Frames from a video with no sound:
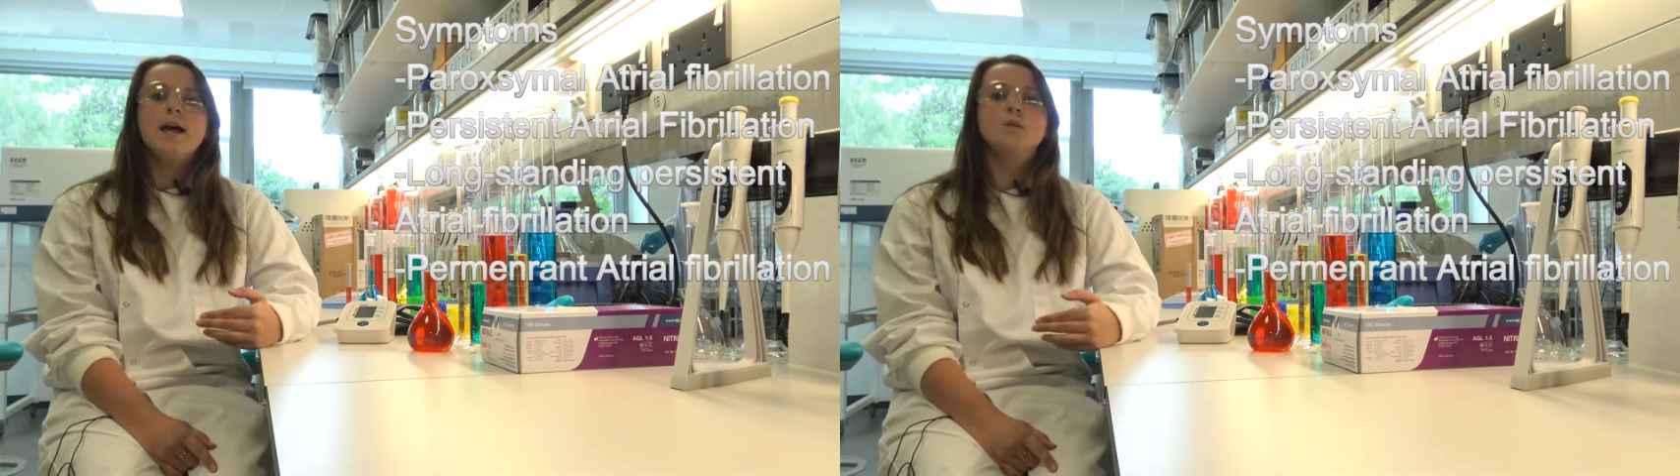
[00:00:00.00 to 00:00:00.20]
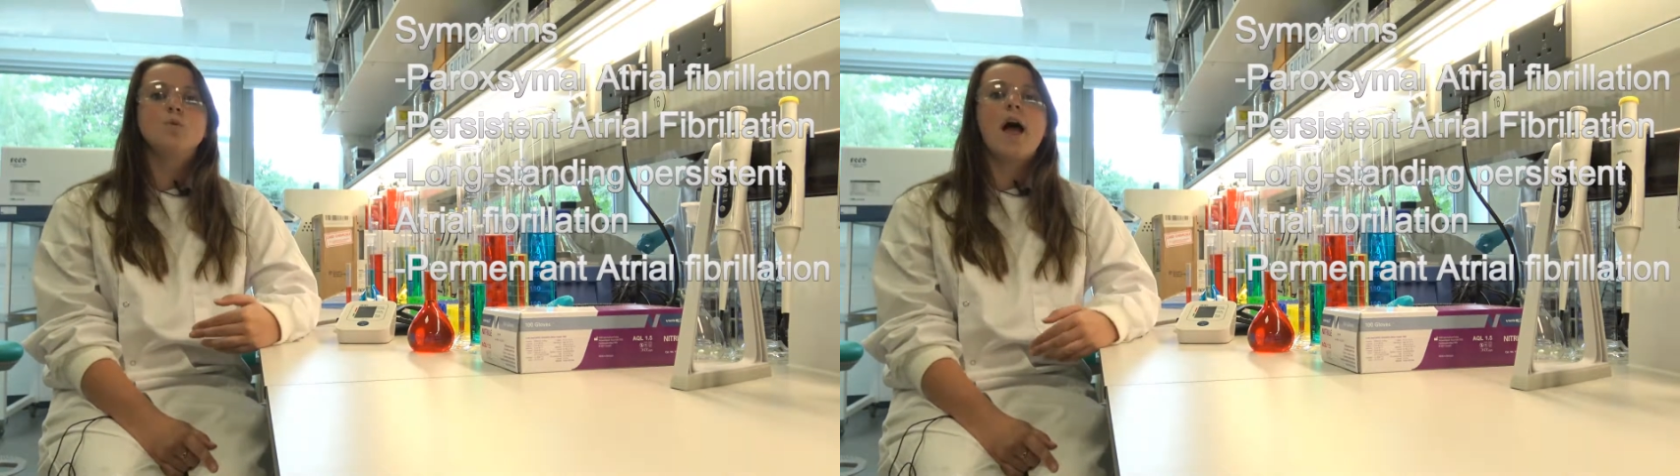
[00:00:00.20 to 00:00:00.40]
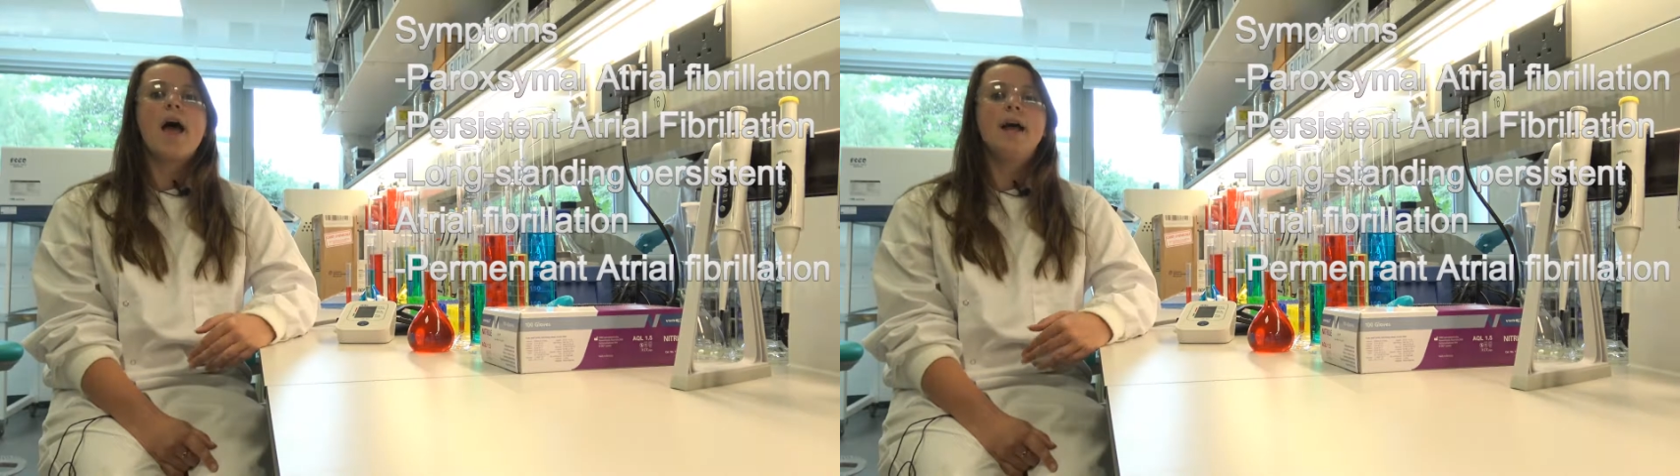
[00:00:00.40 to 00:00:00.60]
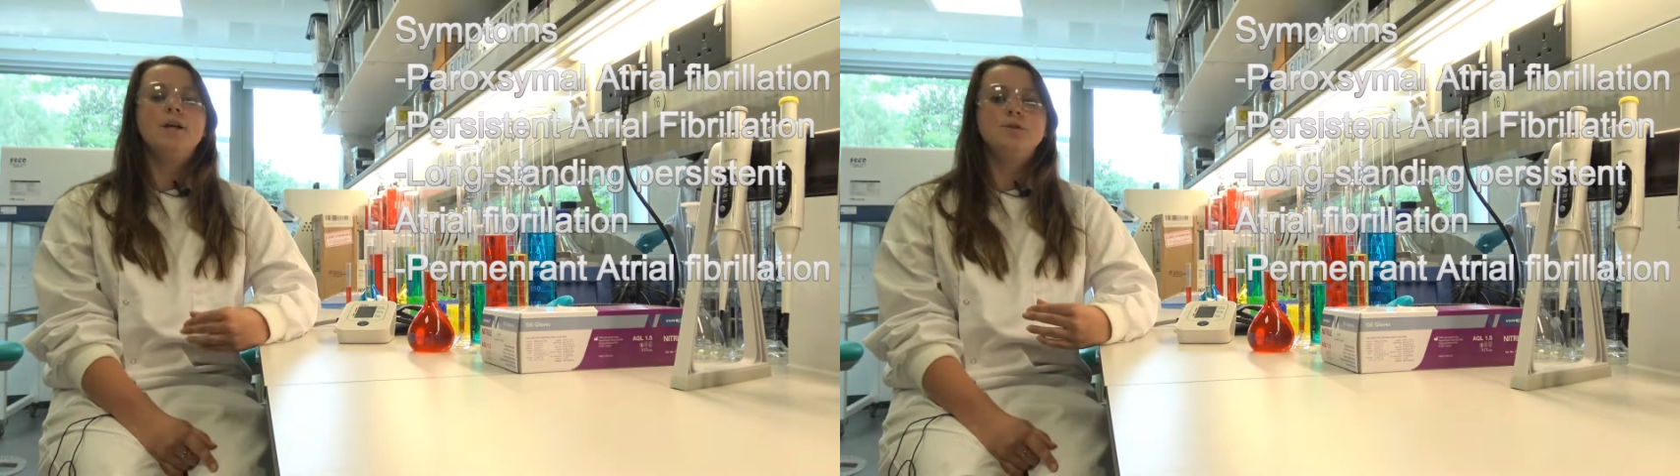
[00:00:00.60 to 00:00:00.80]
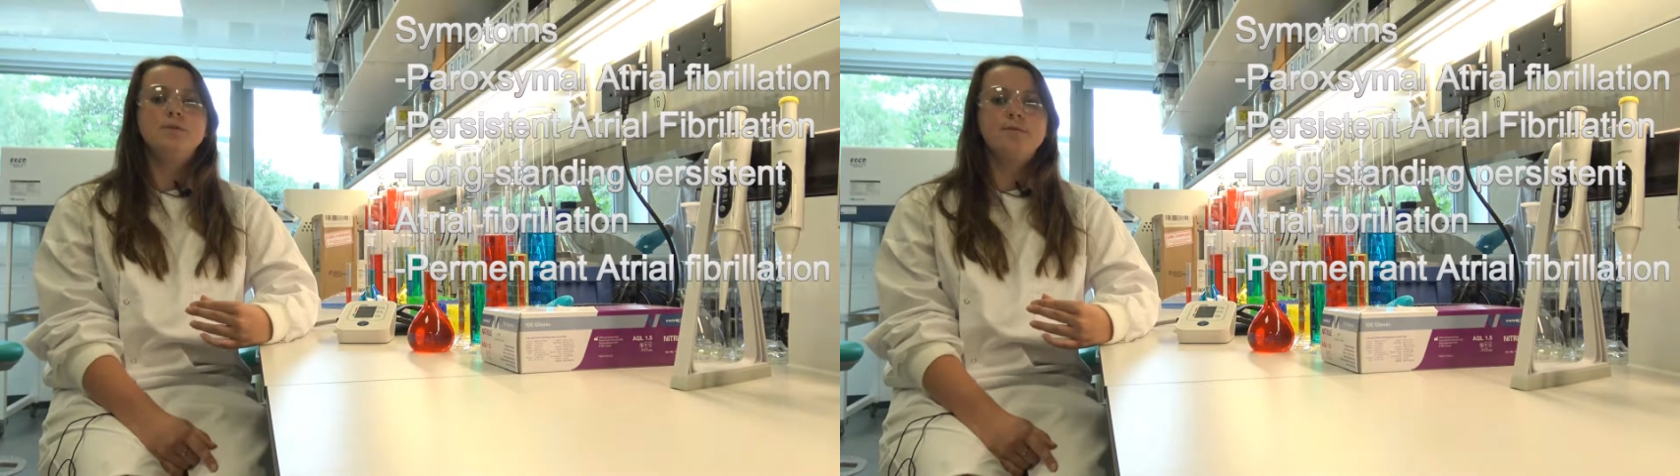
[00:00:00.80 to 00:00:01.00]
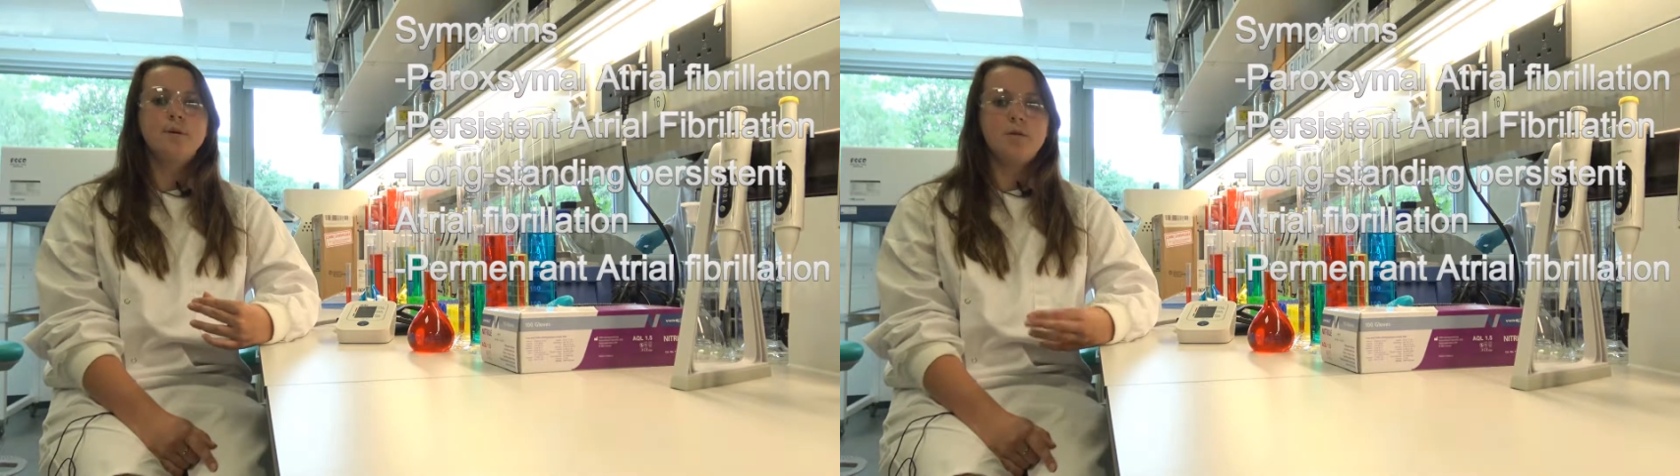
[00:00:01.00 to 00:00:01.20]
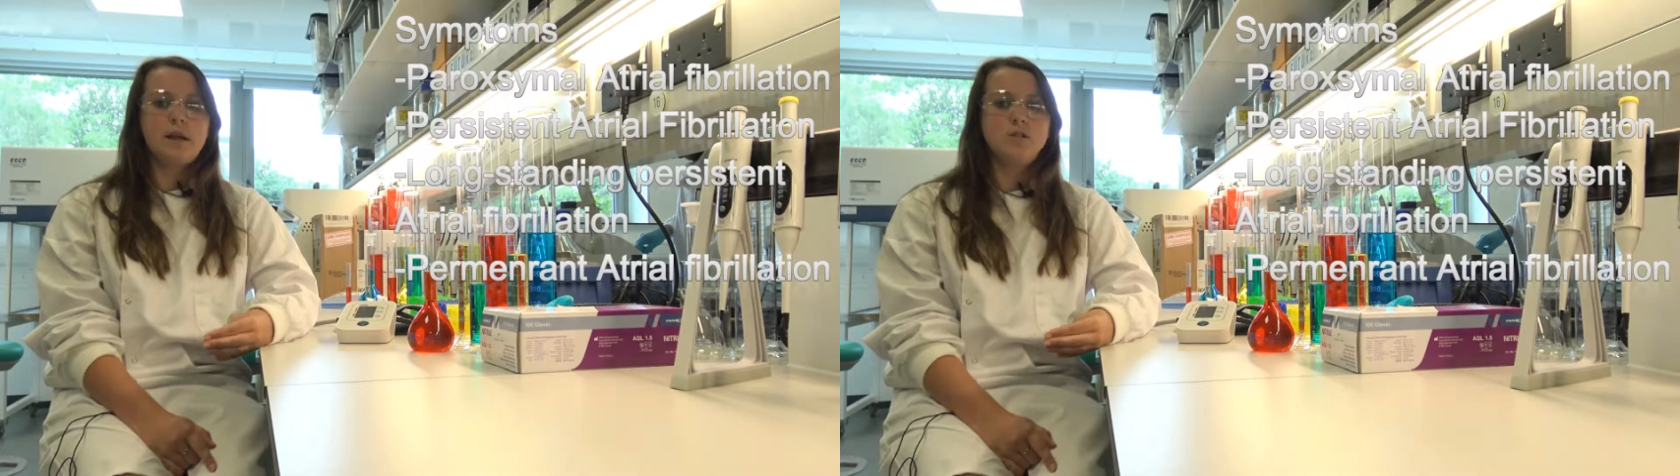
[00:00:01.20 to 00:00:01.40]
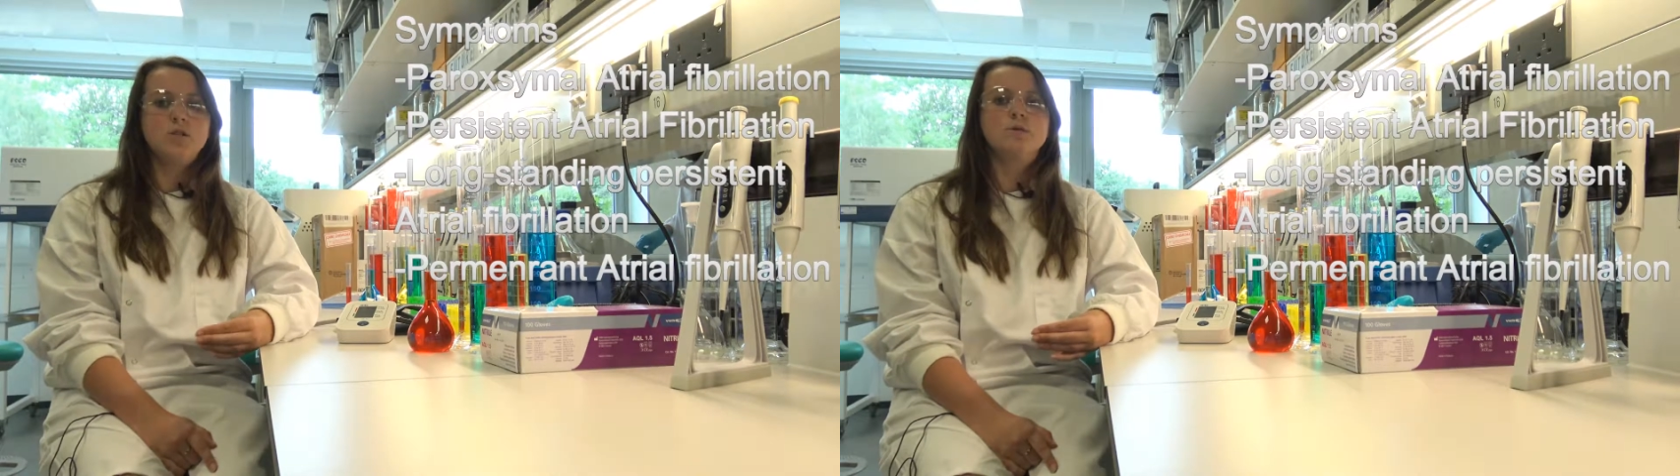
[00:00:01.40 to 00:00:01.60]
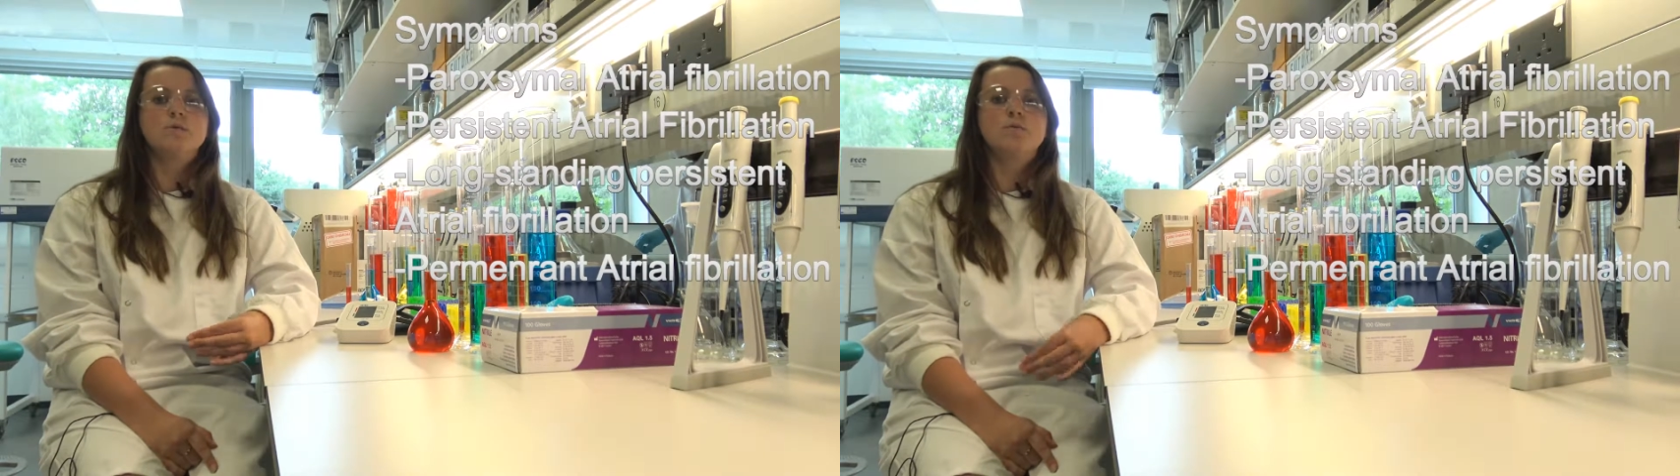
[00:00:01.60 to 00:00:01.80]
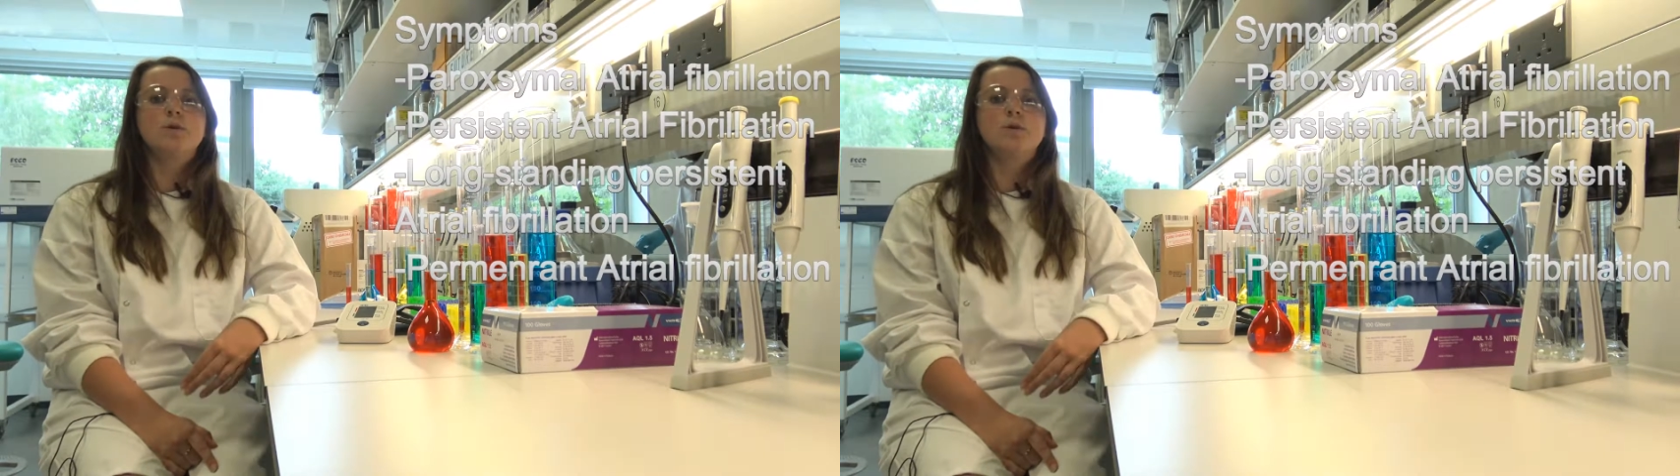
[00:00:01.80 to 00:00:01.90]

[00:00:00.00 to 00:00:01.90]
is where atrial fibrillation